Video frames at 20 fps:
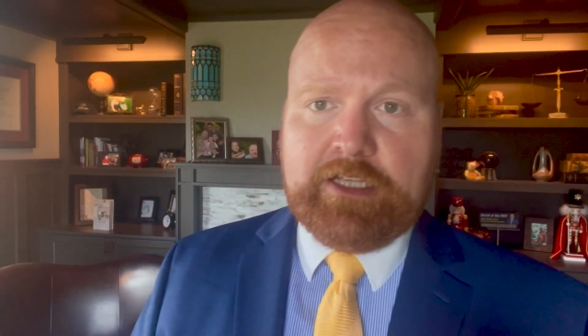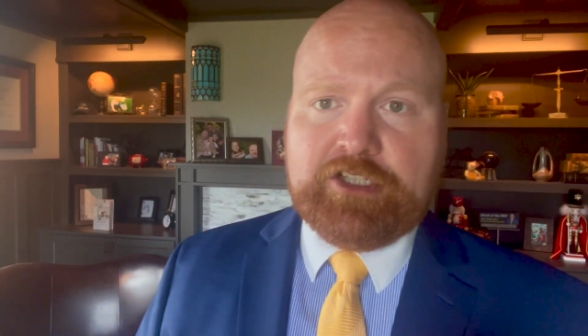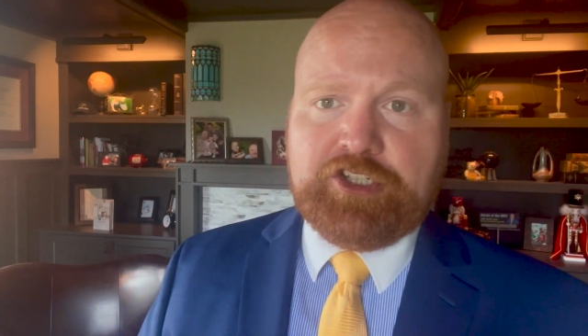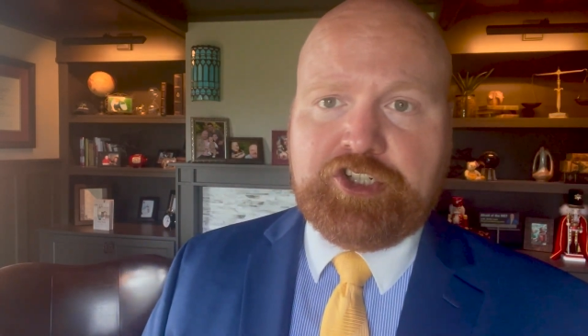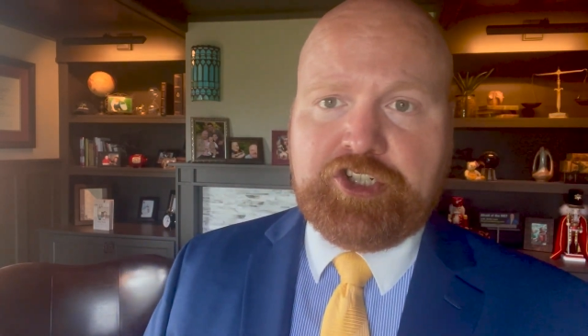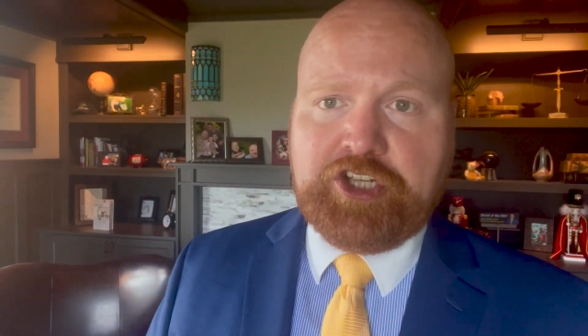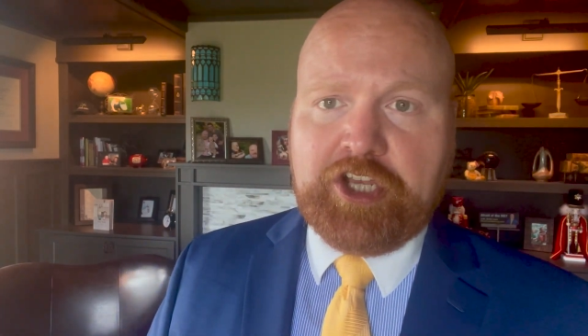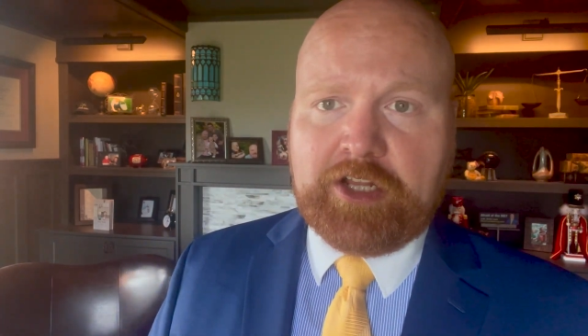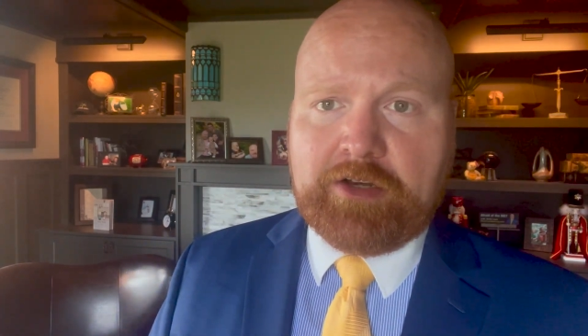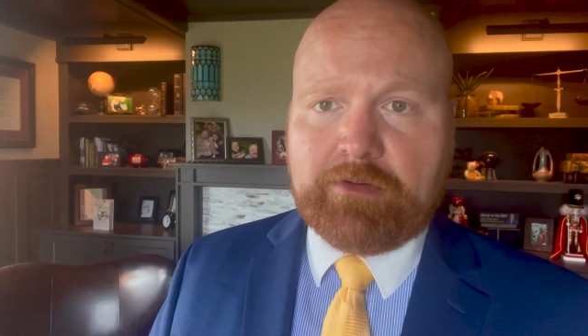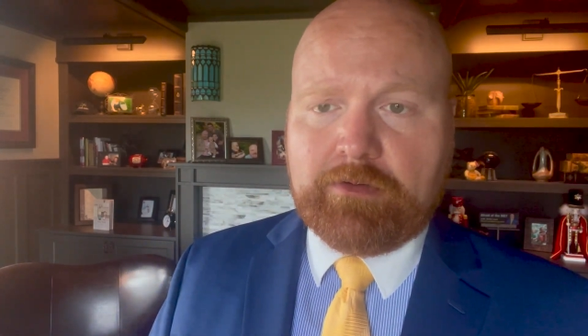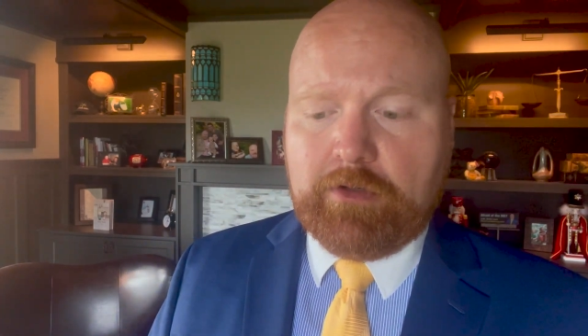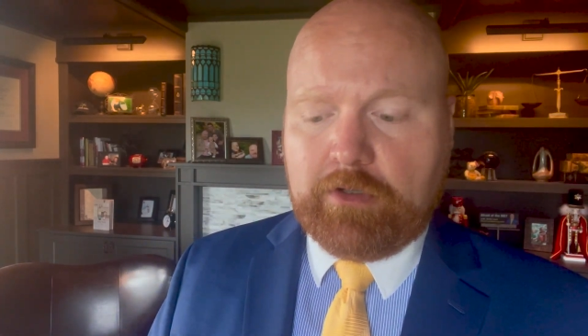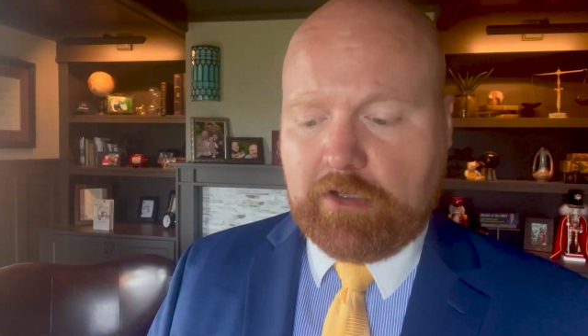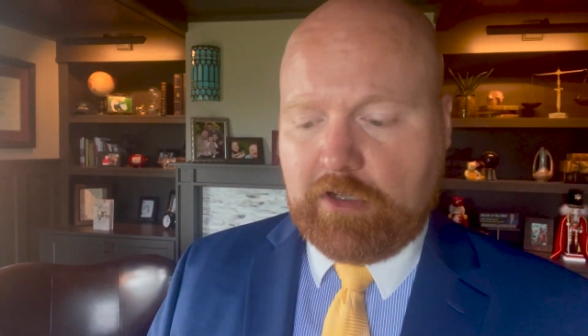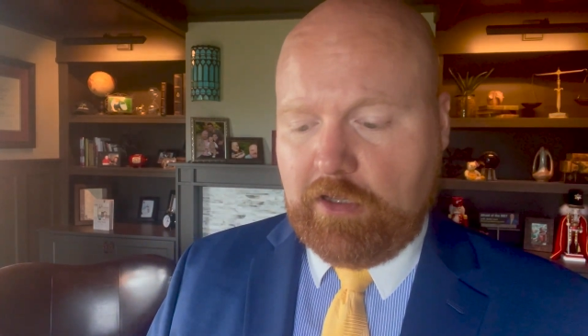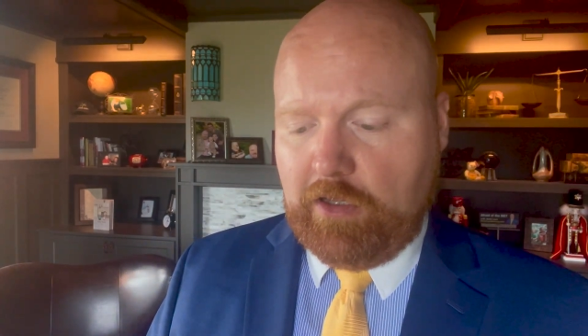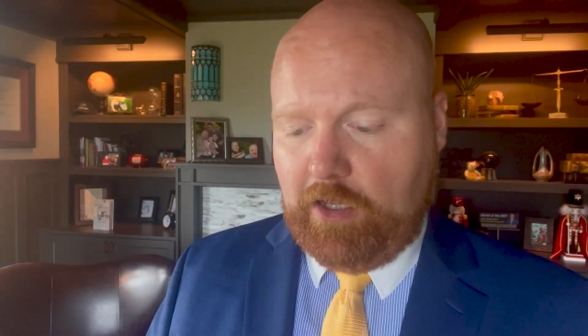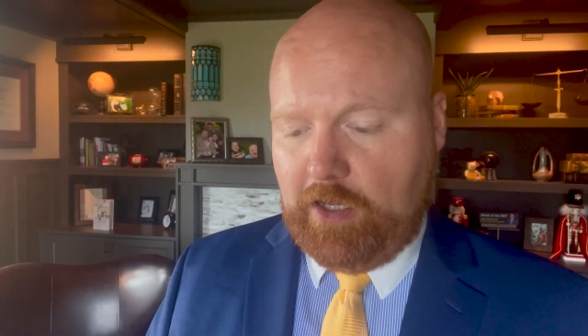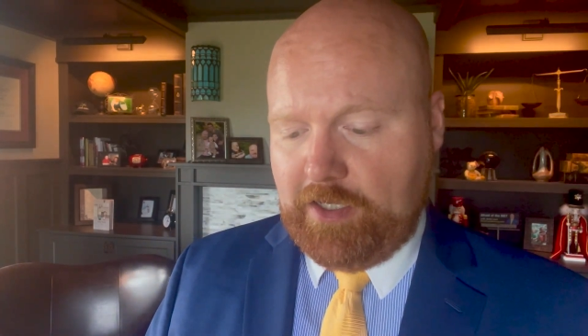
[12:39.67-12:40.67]
general
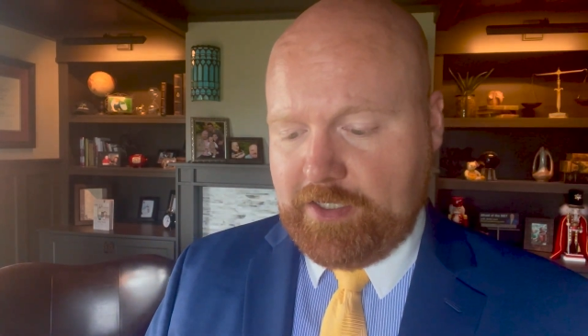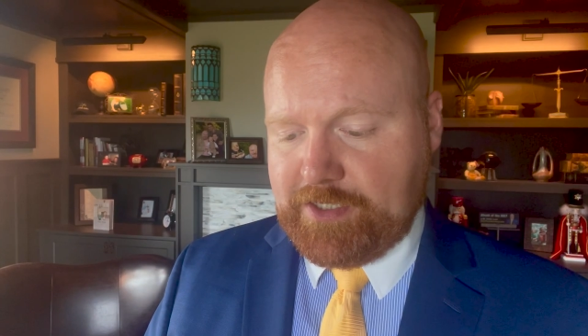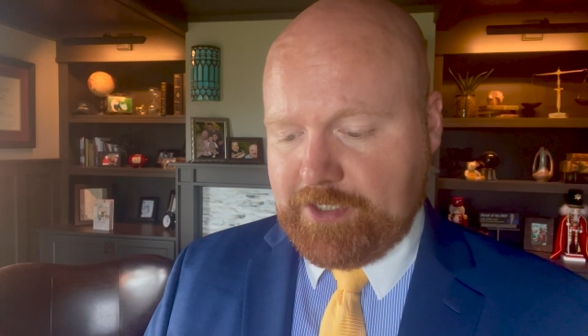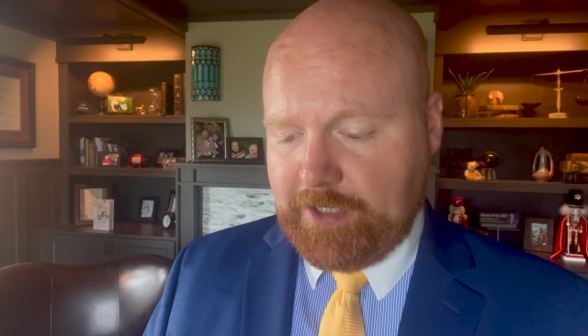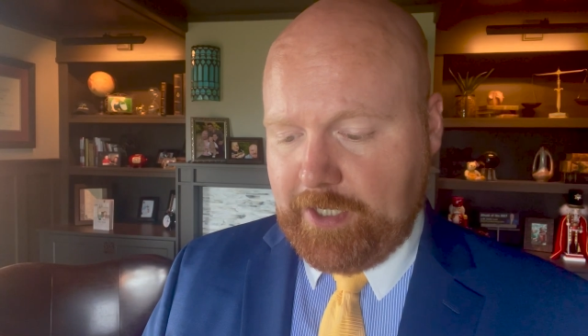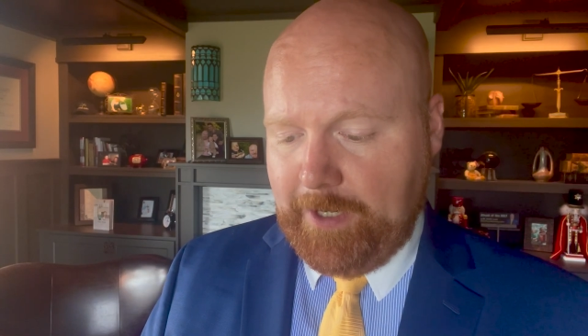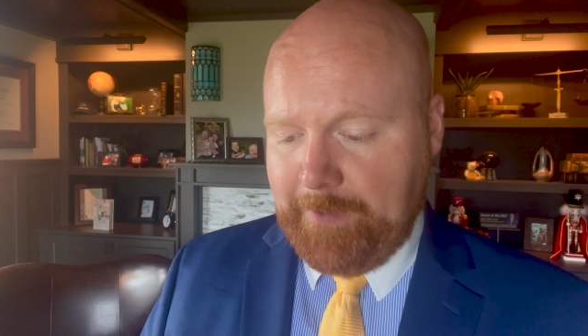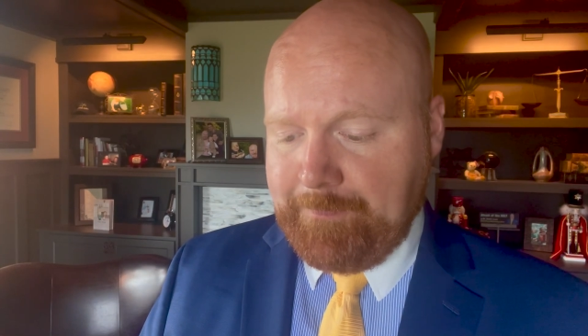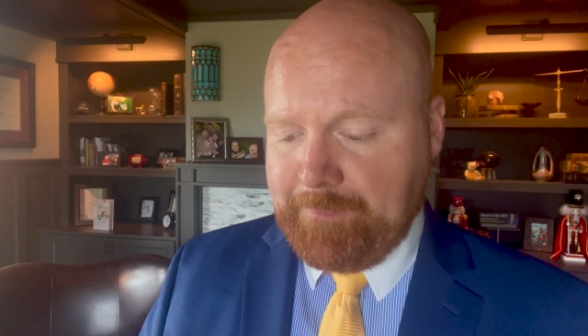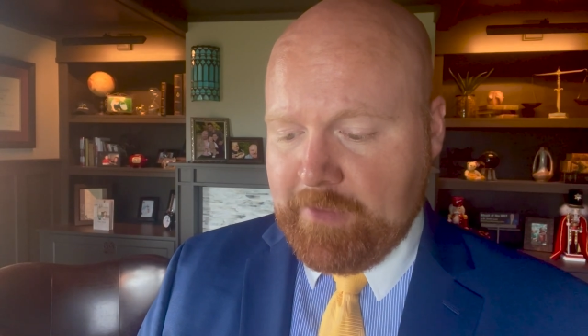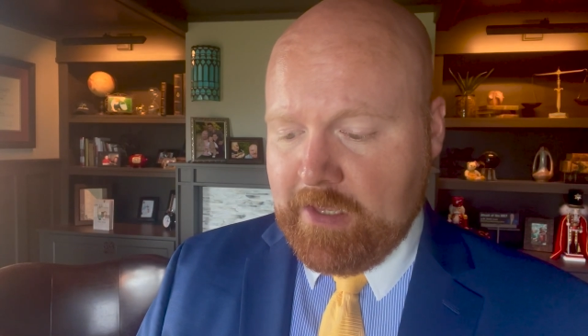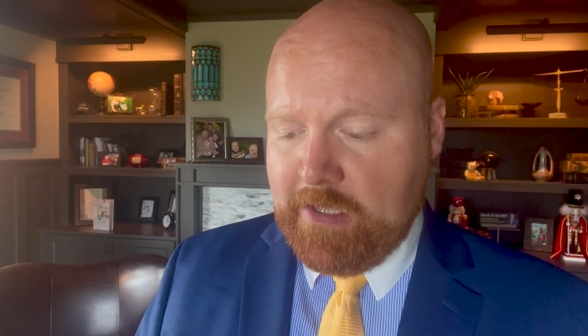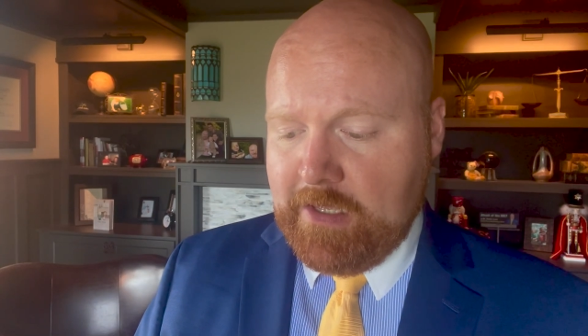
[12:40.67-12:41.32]
clause, okay?